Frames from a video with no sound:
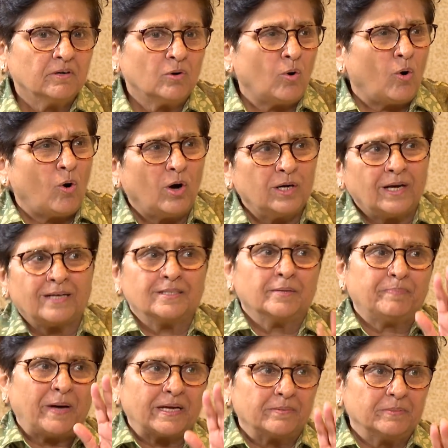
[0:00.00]
All other
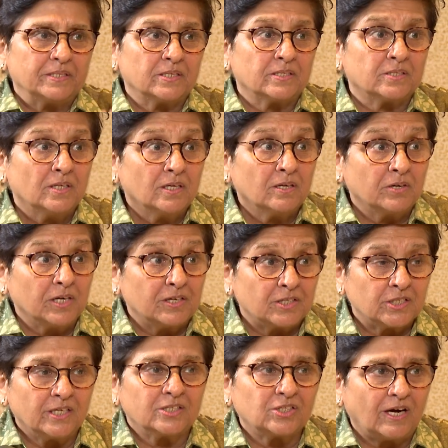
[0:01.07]
parameters.
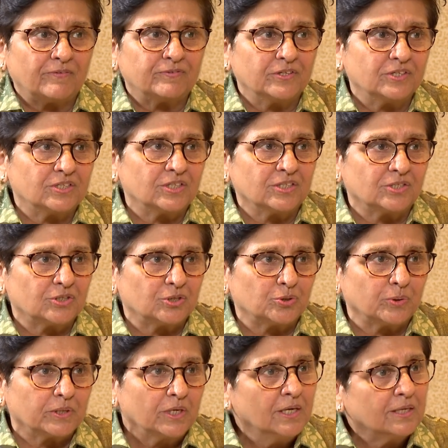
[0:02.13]
Research after research is
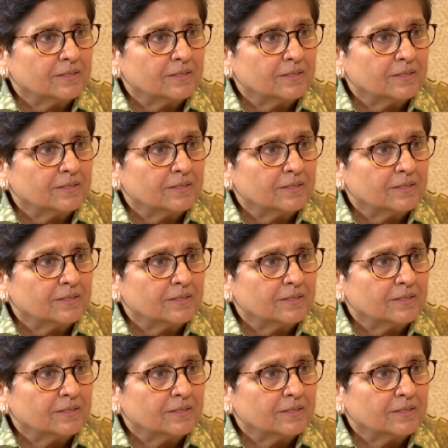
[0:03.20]
showing.